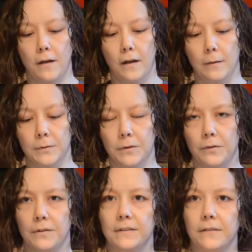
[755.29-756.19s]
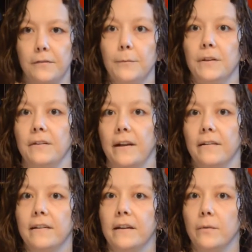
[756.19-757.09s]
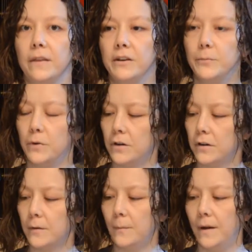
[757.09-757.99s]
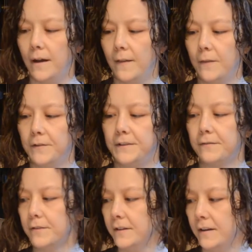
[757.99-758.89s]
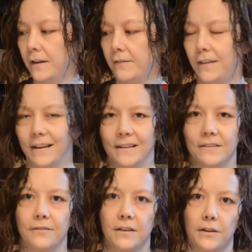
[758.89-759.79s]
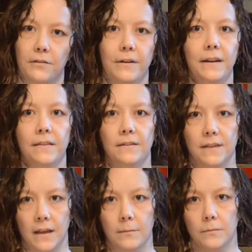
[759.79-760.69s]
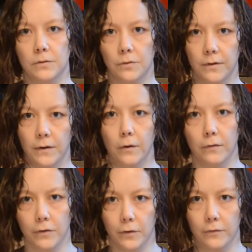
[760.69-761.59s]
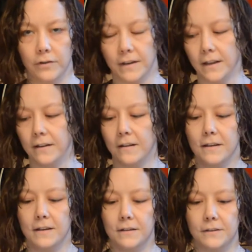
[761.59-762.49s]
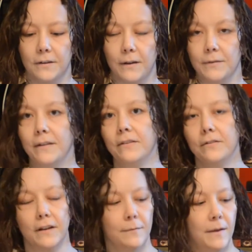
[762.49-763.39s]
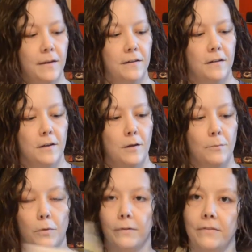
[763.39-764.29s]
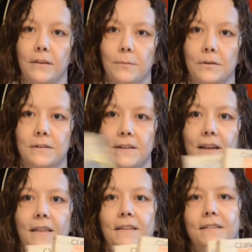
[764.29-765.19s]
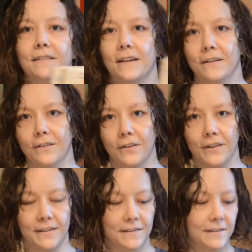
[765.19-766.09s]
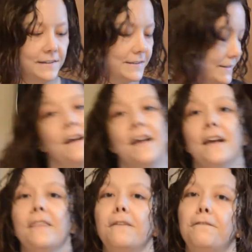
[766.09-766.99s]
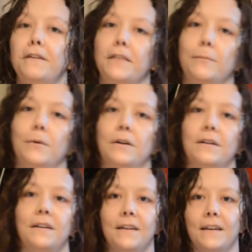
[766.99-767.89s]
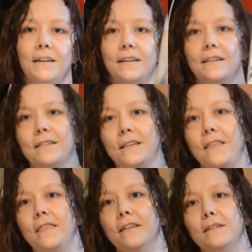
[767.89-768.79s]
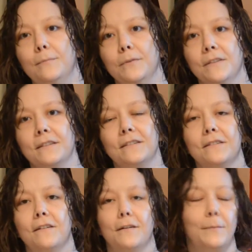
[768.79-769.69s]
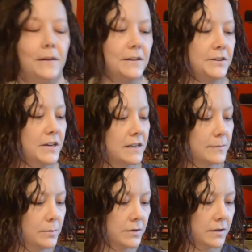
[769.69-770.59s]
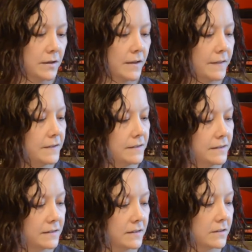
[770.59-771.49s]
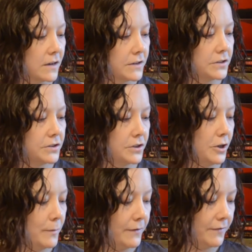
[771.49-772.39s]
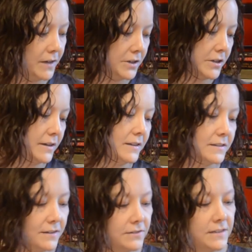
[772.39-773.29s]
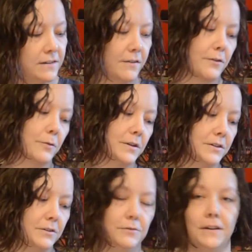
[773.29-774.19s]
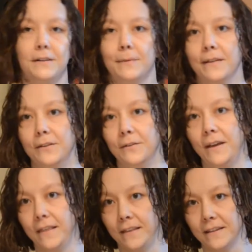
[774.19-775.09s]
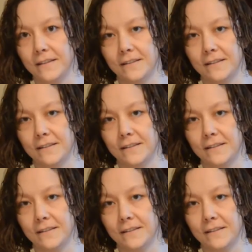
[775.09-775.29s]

So there is a familiarity with each book, but they're different enough that it doesn't feel like you're reading the same story over and over again. So I would definitely recommend both of these books and the entire Narnia series. And the 5th book is this book. This is our apologetics book. This is God just a human invention, and 17 other questions raised by the new atheists.